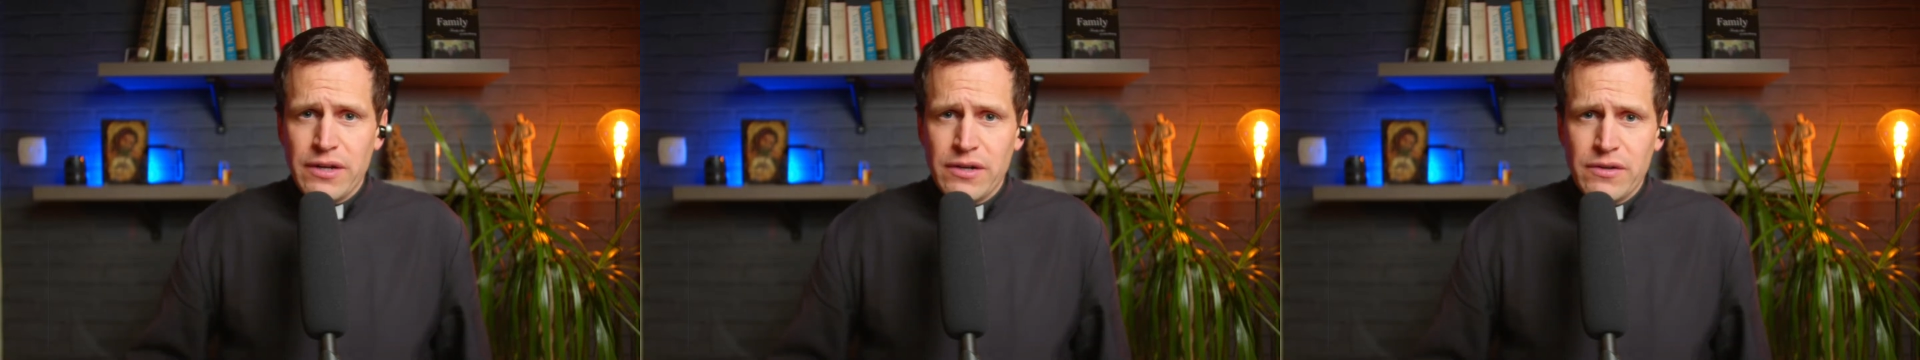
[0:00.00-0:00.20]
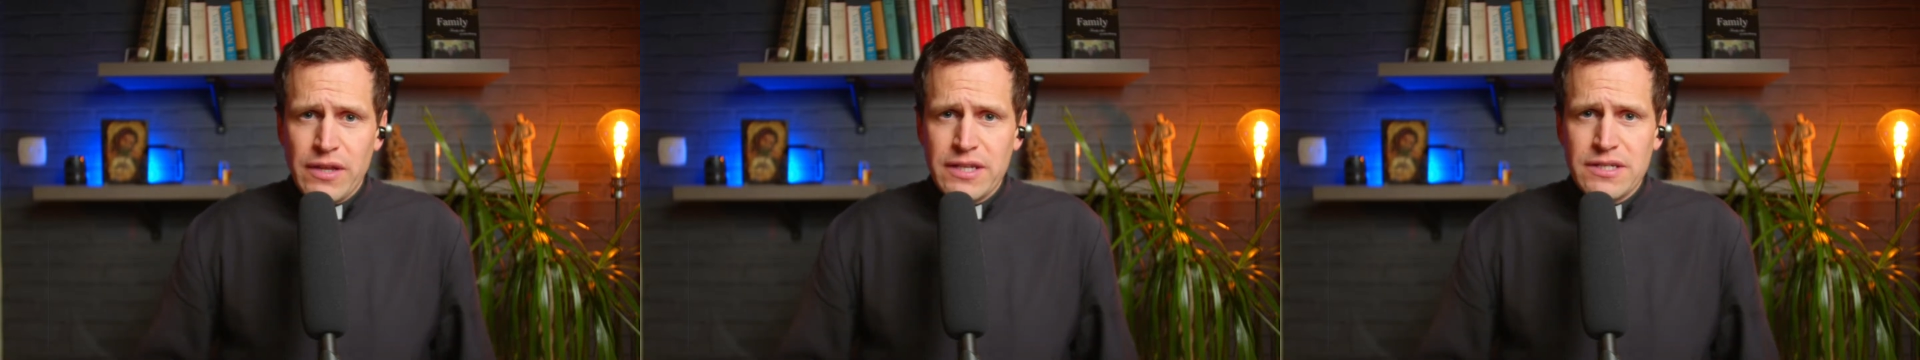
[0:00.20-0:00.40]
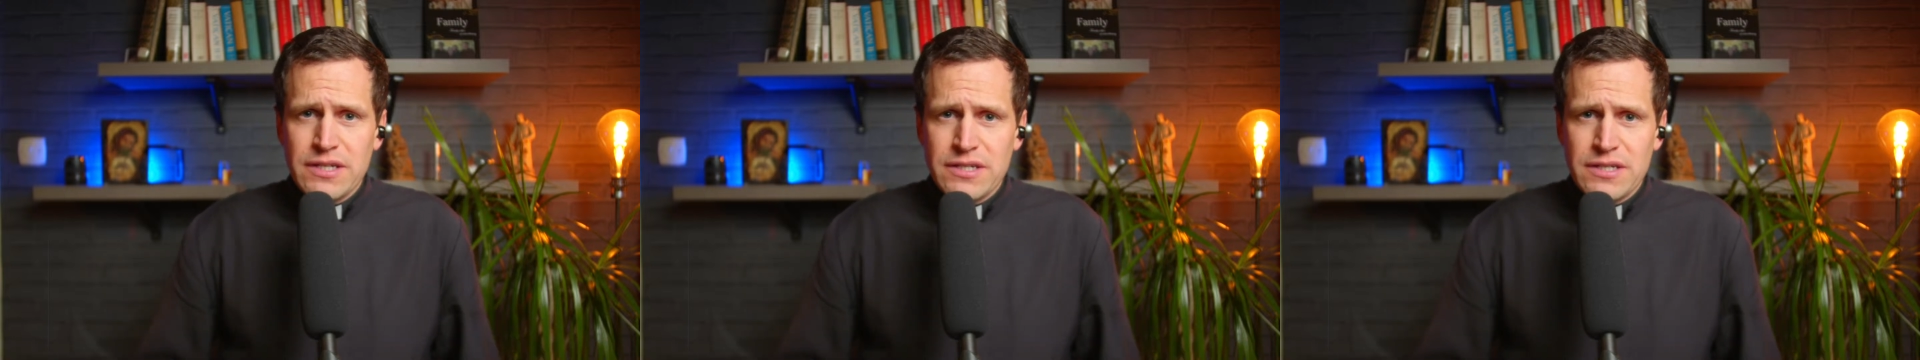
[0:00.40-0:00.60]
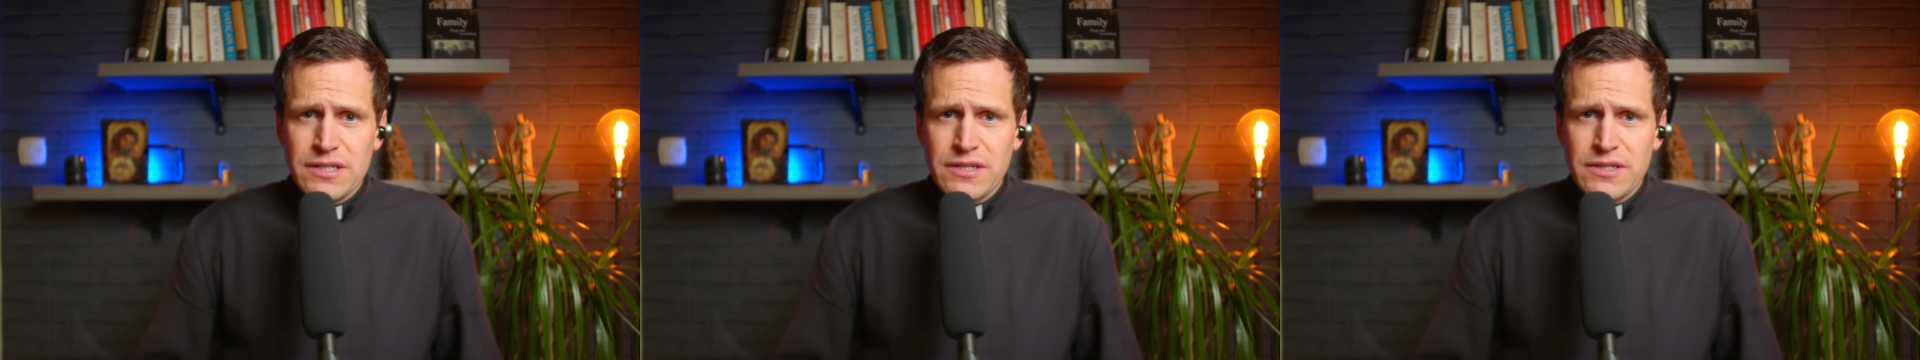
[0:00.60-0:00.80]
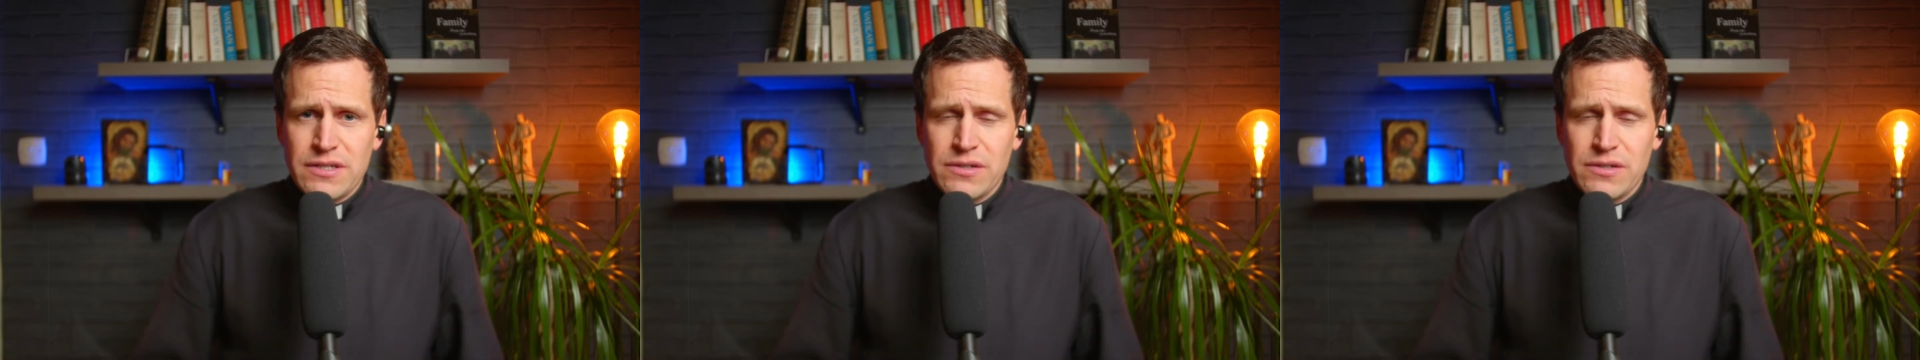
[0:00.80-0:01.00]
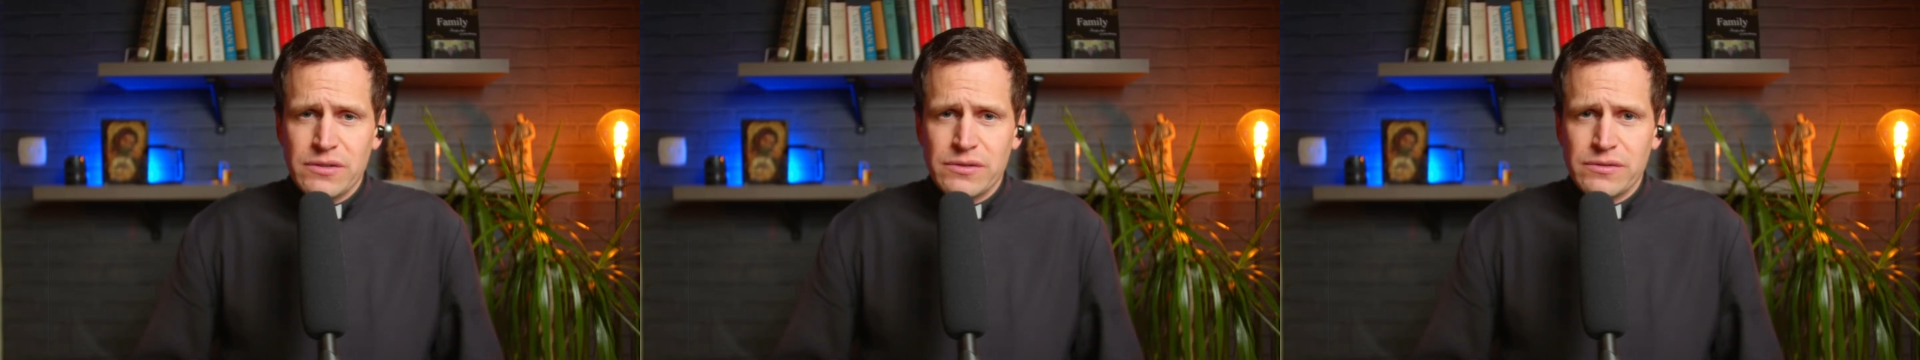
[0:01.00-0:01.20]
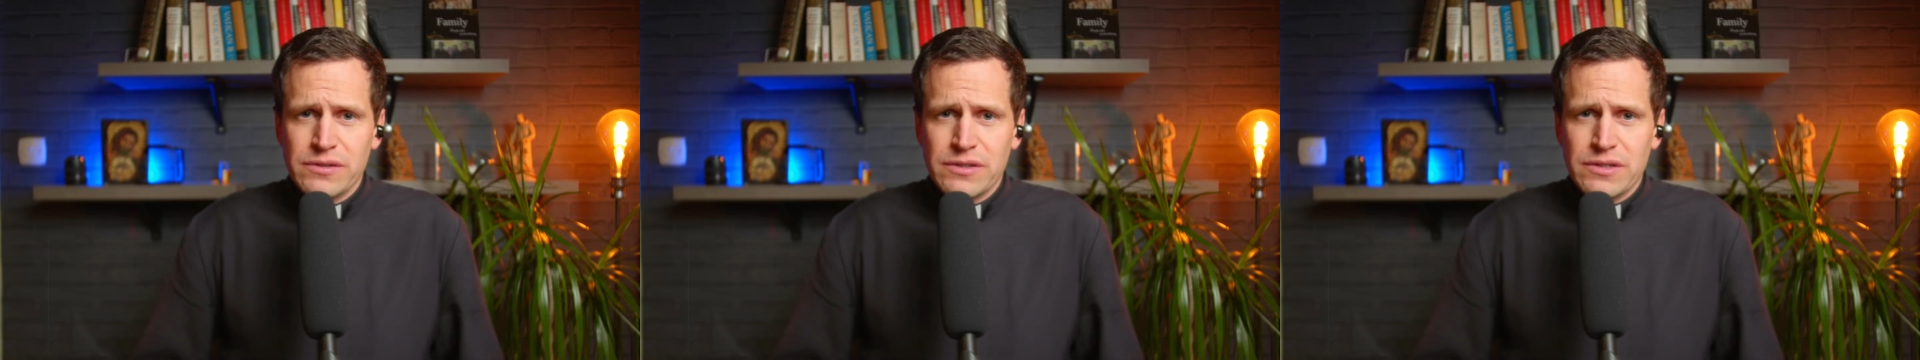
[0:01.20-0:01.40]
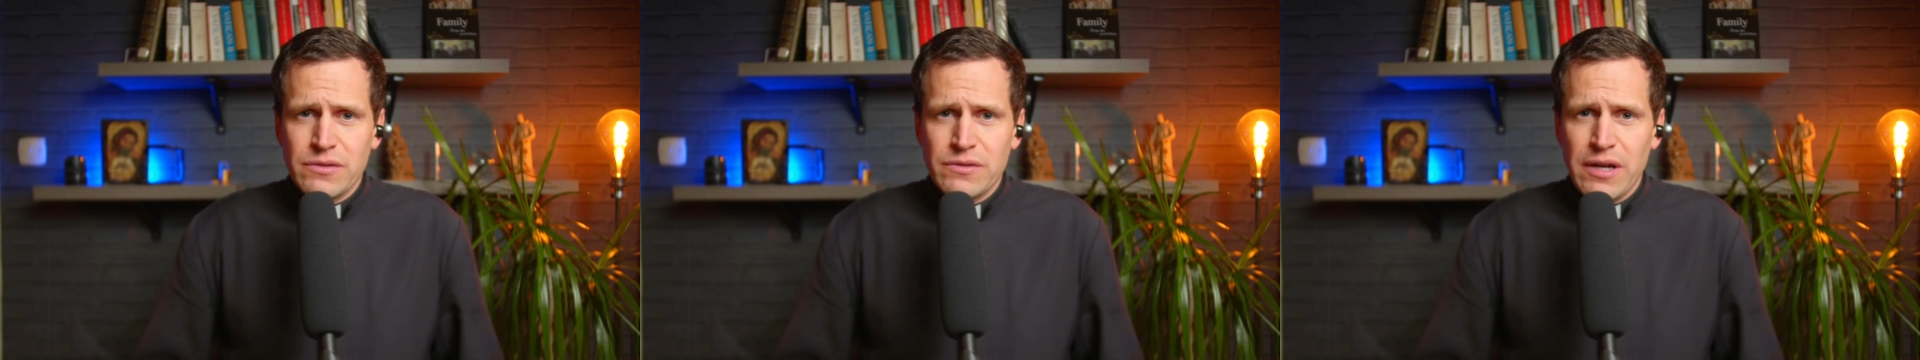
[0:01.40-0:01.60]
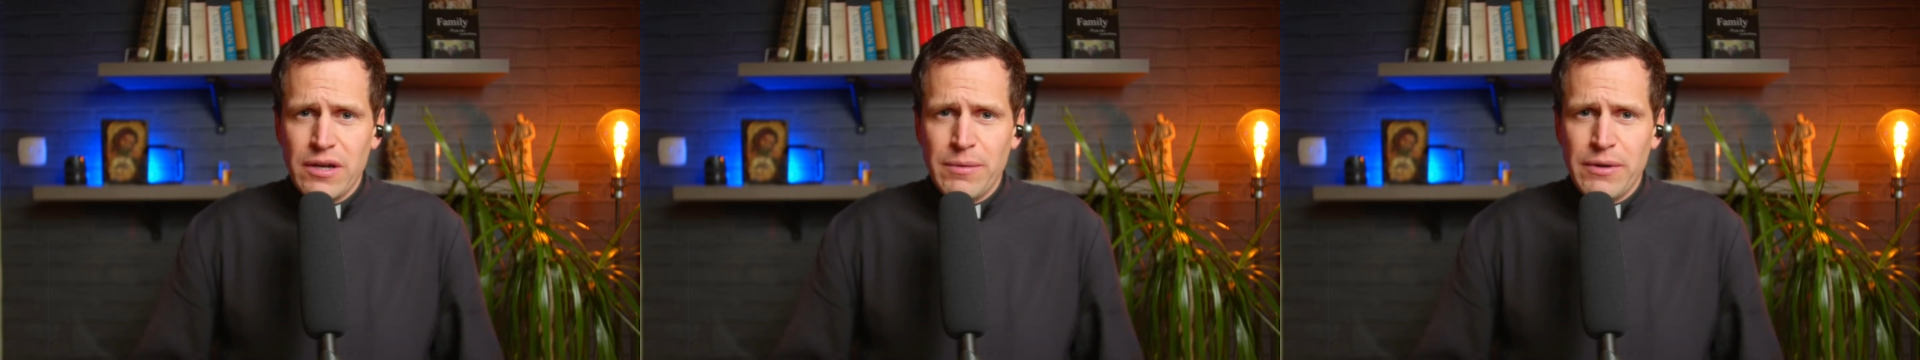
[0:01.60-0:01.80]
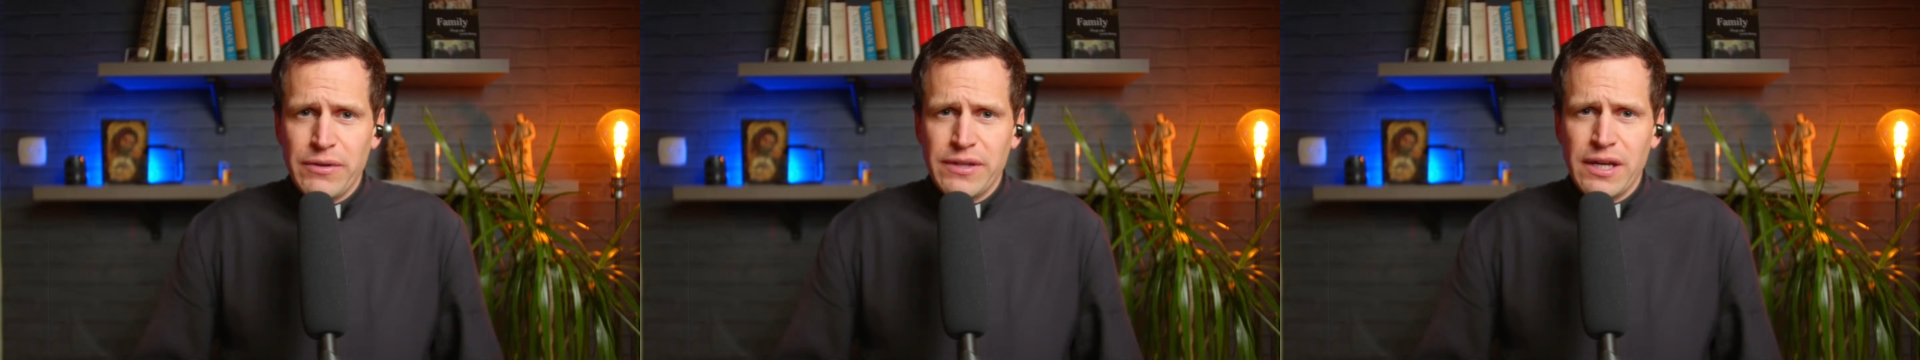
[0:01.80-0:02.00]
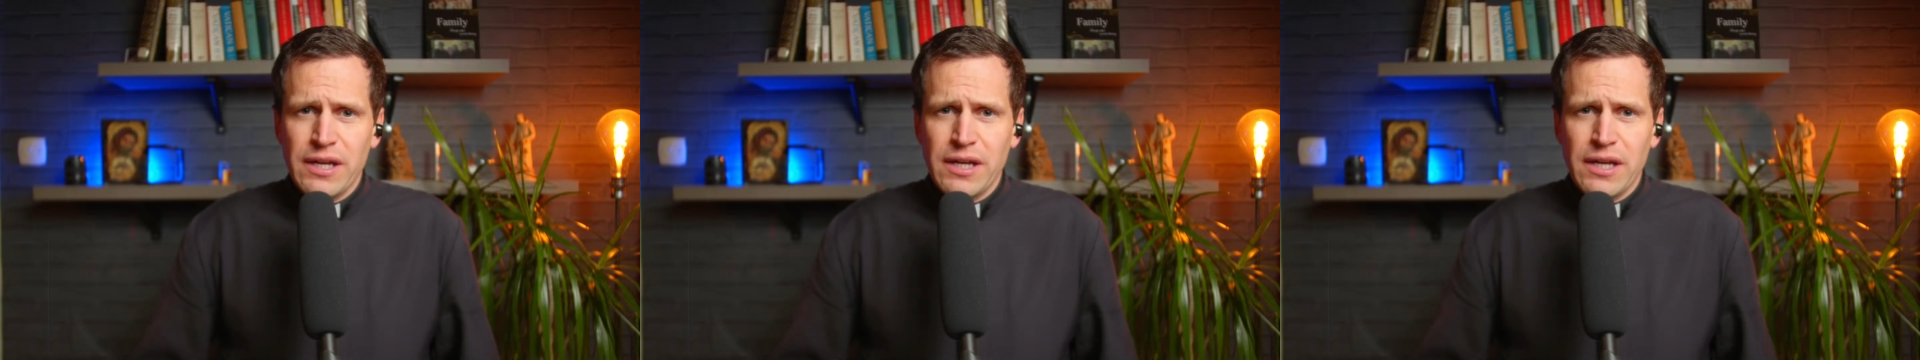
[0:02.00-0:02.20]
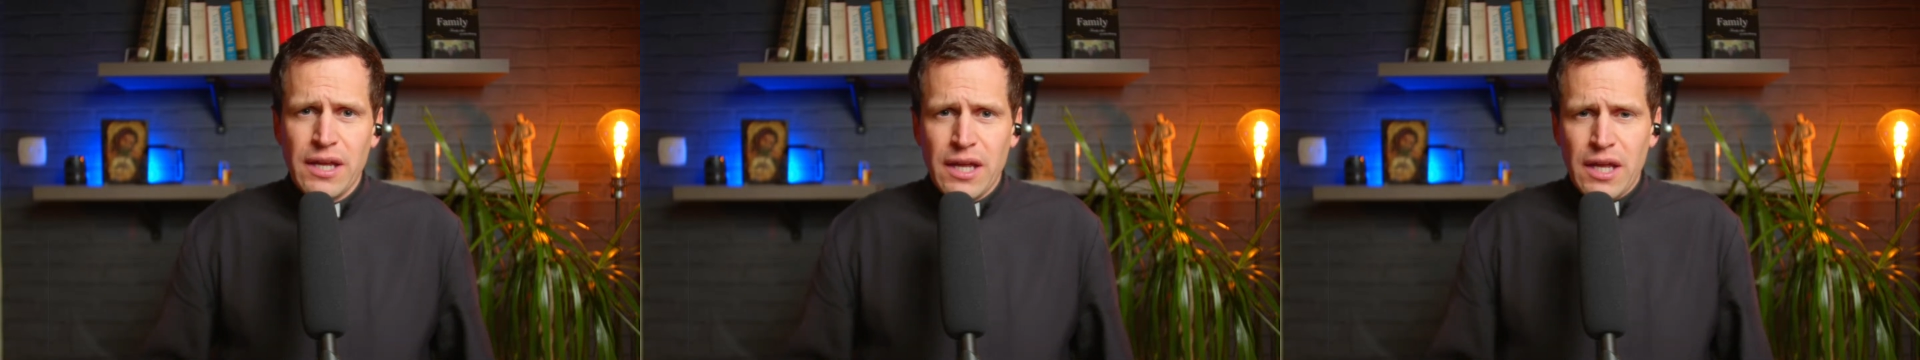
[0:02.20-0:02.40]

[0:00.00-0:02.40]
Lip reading: That's just there's no doubt about that.